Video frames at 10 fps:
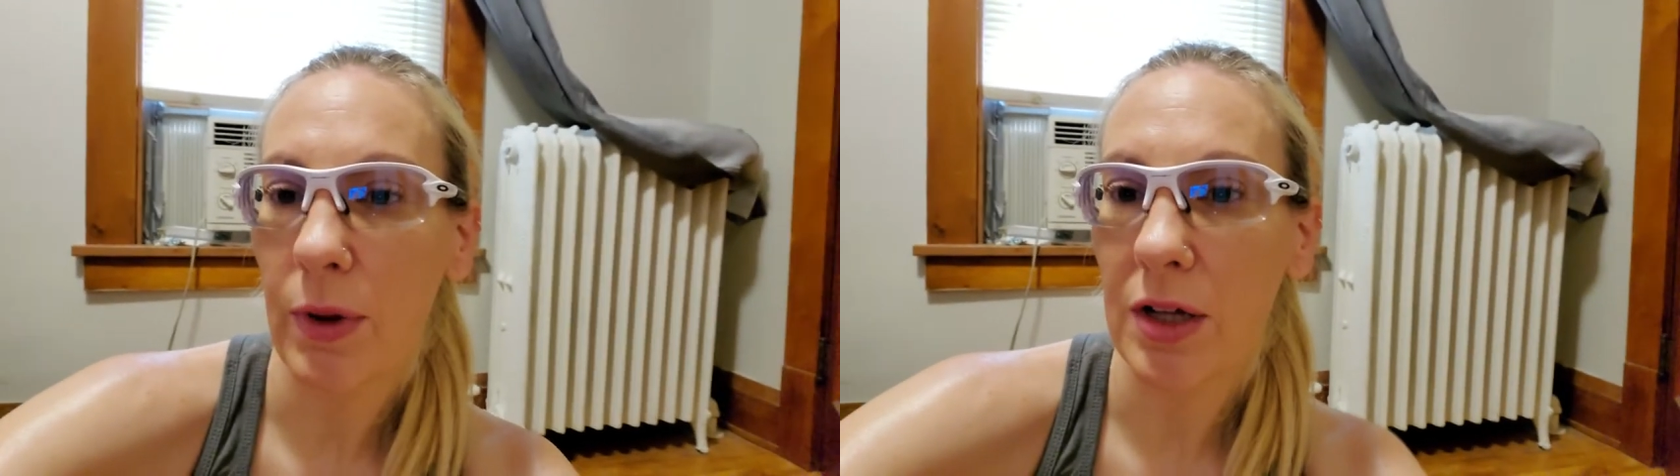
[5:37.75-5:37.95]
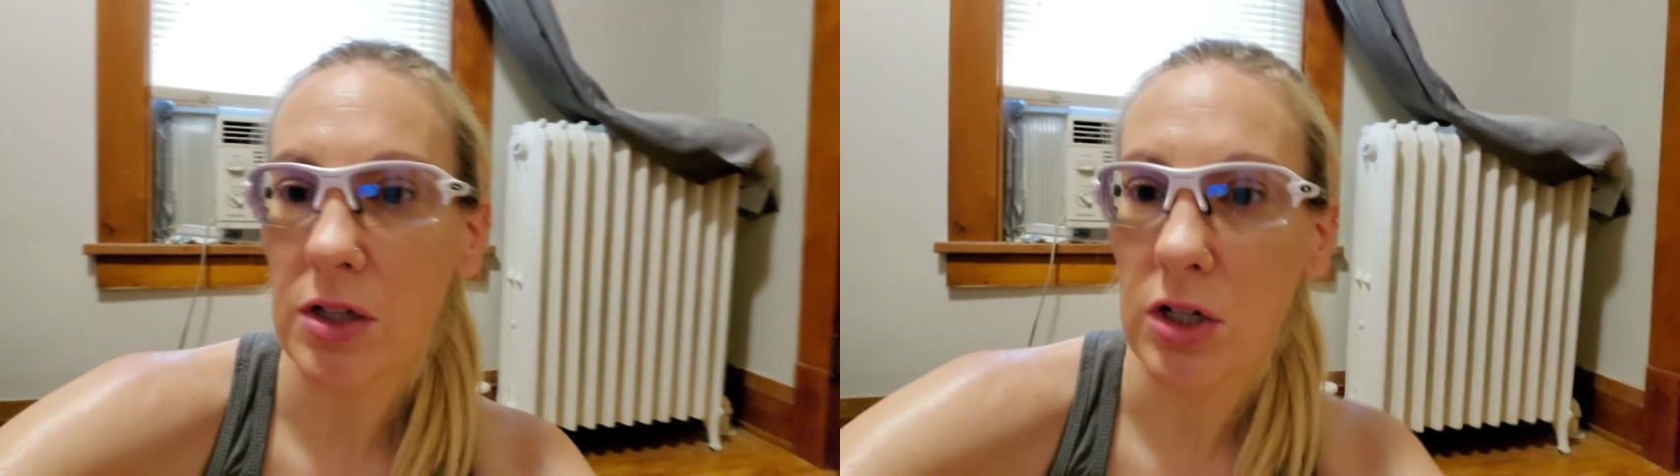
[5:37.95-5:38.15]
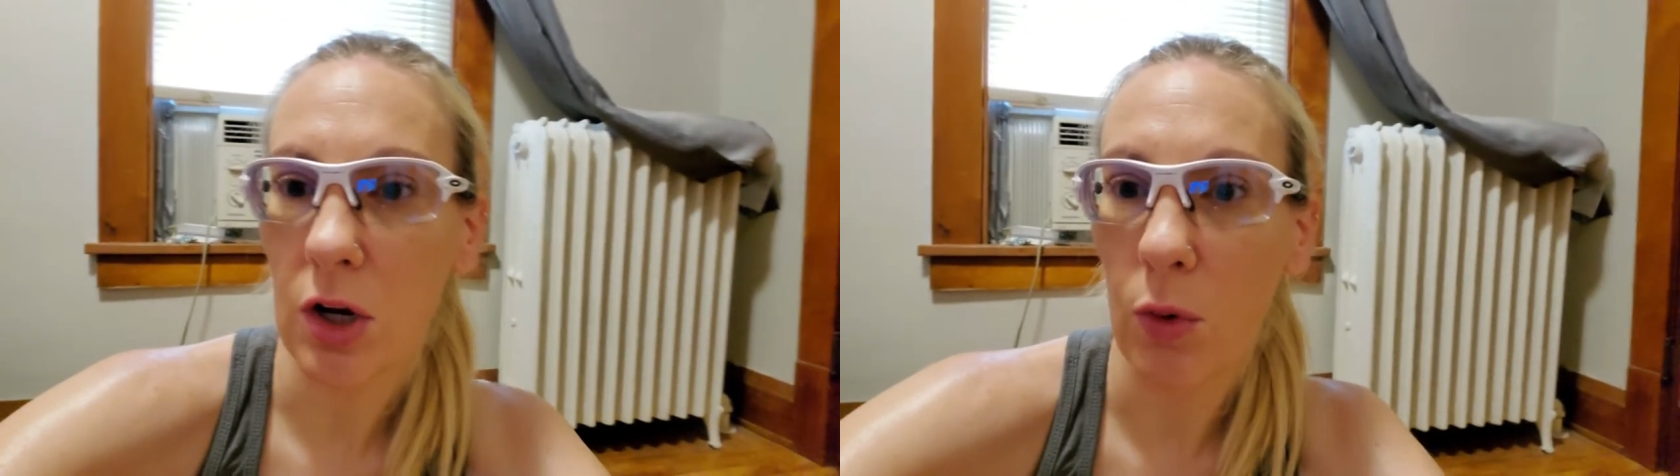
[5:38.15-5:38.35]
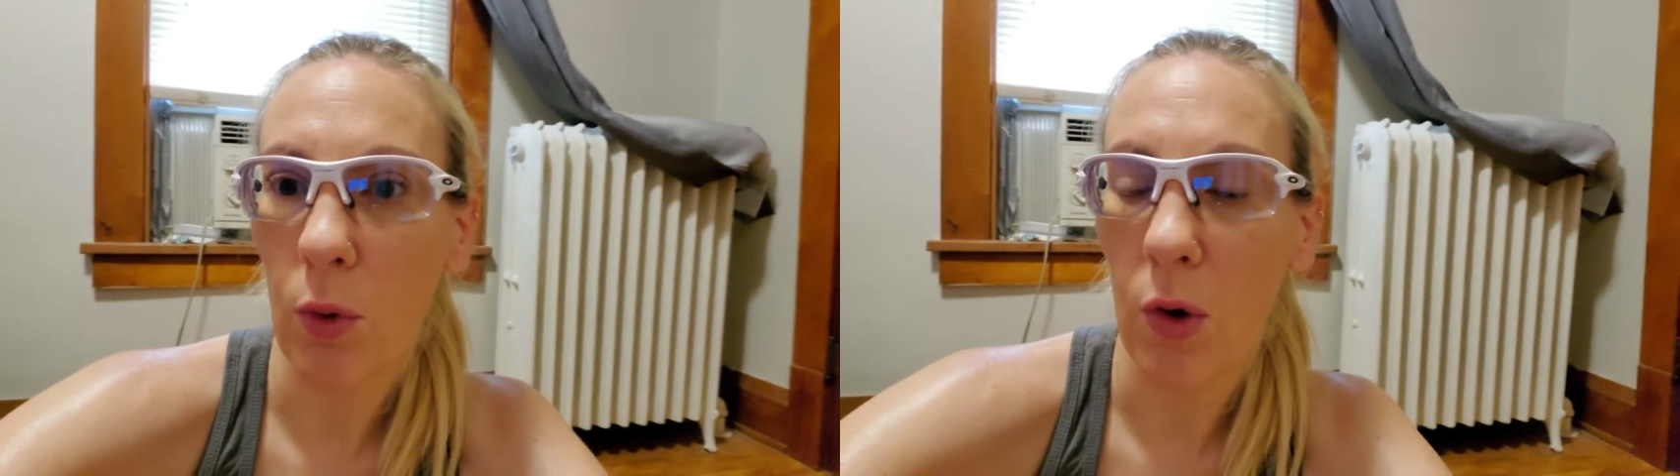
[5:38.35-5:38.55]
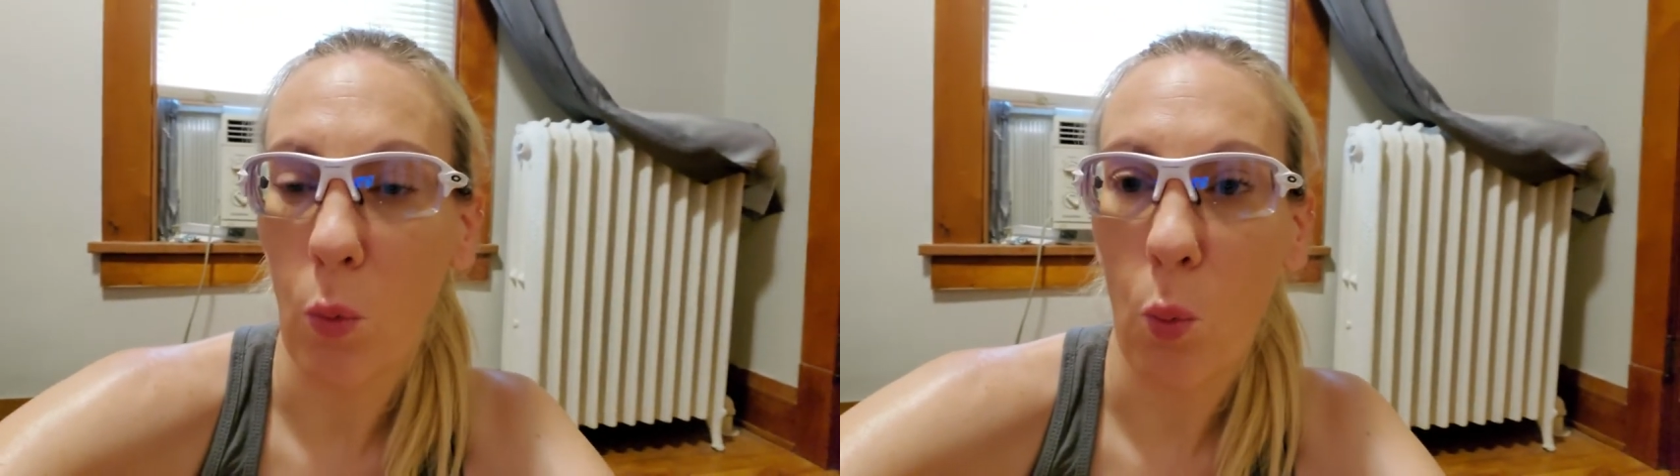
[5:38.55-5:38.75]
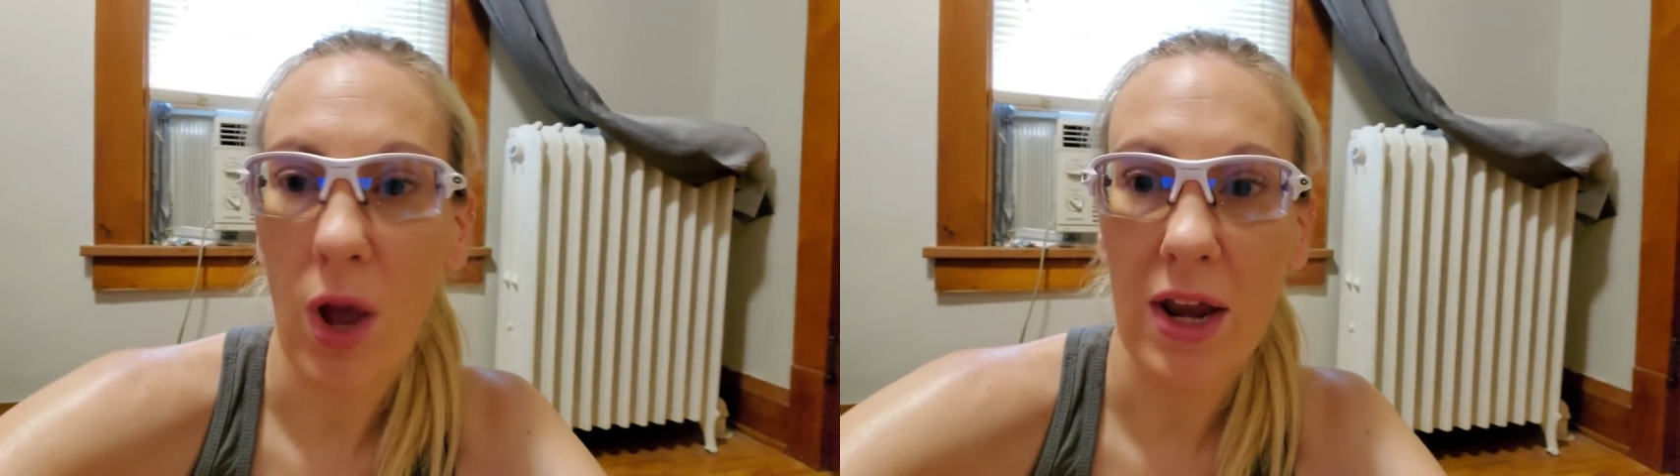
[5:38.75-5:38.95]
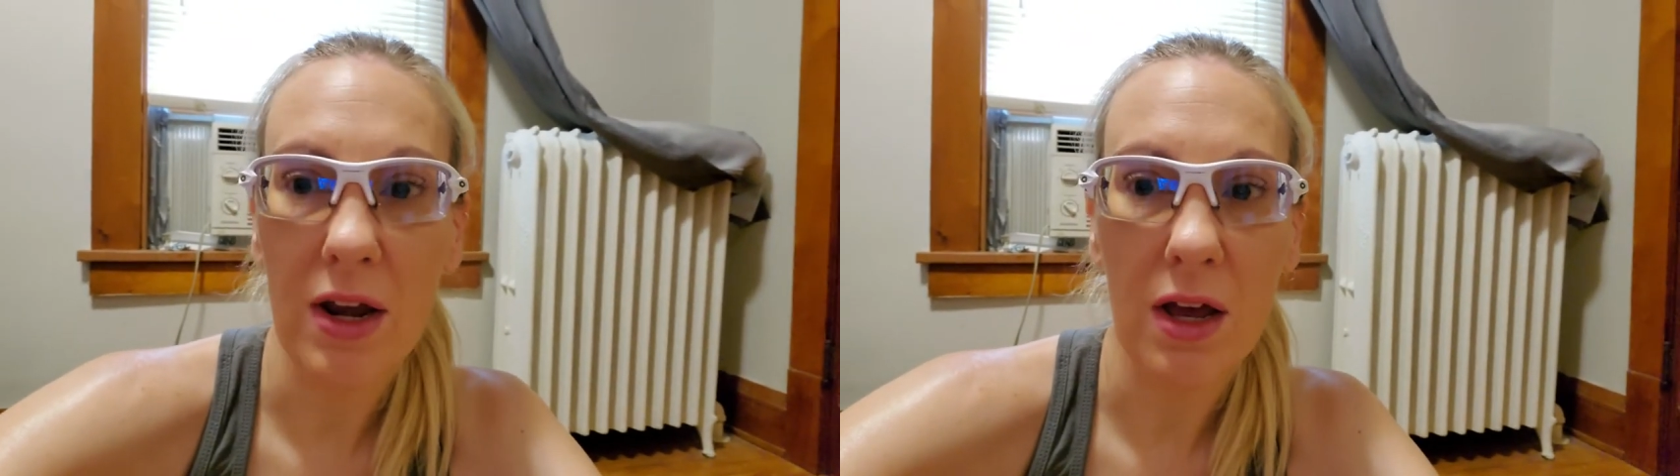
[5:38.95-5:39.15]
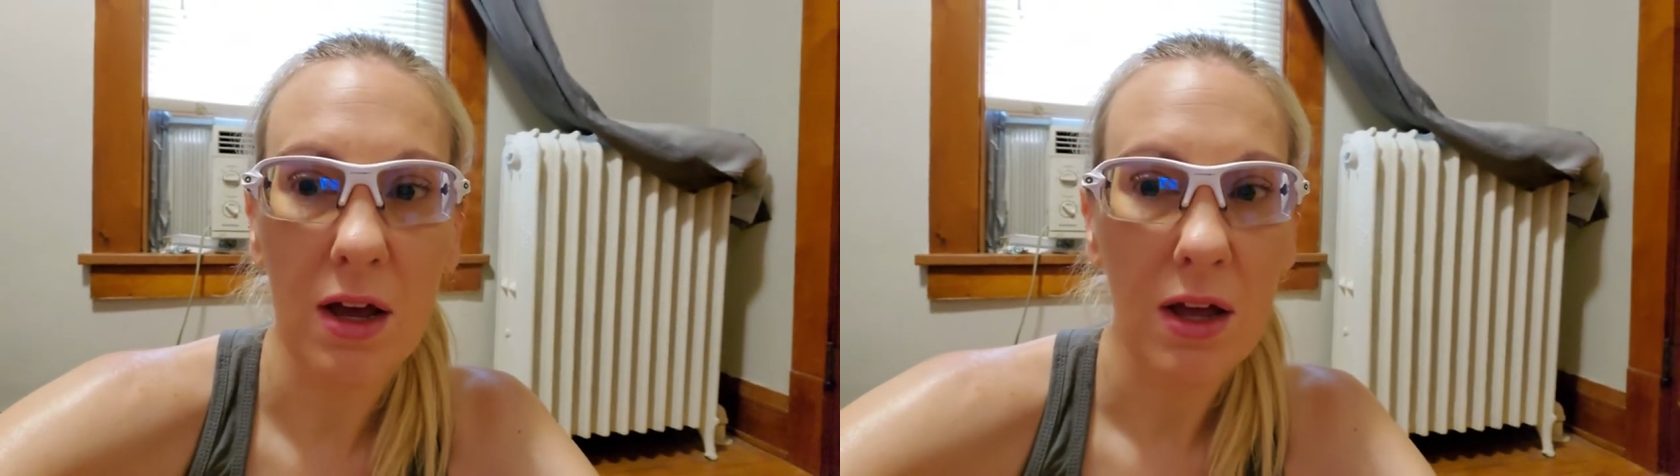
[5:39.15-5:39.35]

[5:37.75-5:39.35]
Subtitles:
bell to know when